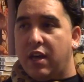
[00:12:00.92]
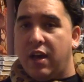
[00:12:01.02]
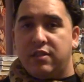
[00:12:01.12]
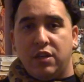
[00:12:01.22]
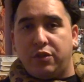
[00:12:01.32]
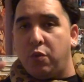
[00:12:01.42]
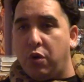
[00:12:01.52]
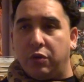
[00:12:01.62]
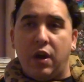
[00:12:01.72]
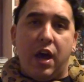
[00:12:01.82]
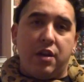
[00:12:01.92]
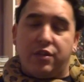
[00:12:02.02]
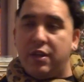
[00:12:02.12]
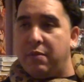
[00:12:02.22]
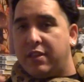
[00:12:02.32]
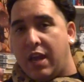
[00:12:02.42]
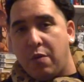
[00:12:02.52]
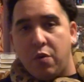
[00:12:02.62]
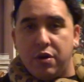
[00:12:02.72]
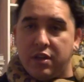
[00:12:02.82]
a tilt-a-whirl ride or something like
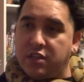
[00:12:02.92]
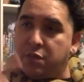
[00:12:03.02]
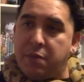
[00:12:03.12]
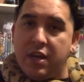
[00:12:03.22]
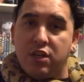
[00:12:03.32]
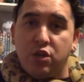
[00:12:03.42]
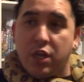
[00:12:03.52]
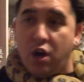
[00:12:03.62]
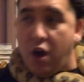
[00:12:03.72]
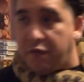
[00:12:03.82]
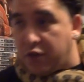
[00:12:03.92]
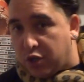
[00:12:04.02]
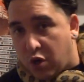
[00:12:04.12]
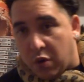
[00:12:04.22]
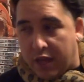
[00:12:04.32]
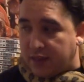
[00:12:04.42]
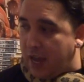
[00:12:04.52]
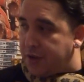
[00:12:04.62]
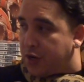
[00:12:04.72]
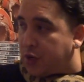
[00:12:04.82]
that where it's spinning, you get off and you're going like
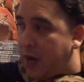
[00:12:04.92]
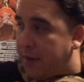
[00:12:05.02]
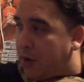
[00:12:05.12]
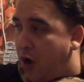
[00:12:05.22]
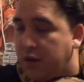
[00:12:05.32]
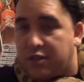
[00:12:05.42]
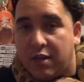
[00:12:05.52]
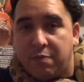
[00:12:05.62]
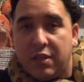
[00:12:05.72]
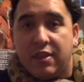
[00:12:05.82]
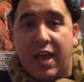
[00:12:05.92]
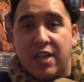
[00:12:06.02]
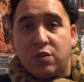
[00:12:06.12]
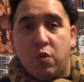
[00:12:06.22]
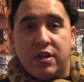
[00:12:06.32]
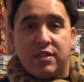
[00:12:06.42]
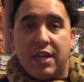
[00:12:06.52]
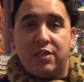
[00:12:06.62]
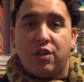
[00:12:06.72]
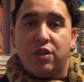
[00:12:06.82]
that and you're grabbing onto something, that's what a
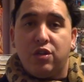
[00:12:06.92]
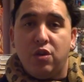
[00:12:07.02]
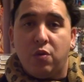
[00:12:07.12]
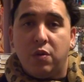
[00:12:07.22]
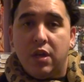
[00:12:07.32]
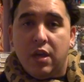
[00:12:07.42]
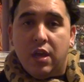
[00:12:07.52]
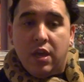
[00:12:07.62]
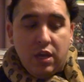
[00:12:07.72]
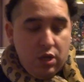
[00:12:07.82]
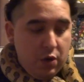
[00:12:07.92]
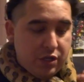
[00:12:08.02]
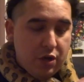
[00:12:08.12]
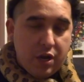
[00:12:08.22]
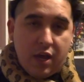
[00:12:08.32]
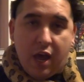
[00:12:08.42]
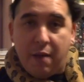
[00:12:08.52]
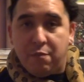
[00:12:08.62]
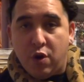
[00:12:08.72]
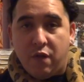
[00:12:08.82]
snake's going to do. You know,
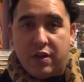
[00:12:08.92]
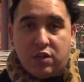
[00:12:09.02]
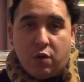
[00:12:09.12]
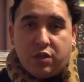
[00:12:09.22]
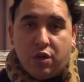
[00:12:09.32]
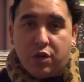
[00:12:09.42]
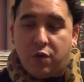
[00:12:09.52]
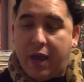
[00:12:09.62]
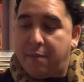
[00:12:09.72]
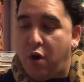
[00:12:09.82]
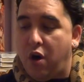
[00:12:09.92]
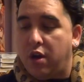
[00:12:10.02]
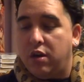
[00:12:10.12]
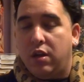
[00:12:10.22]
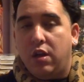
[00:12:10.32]
I'm moving, so it's going to grab on.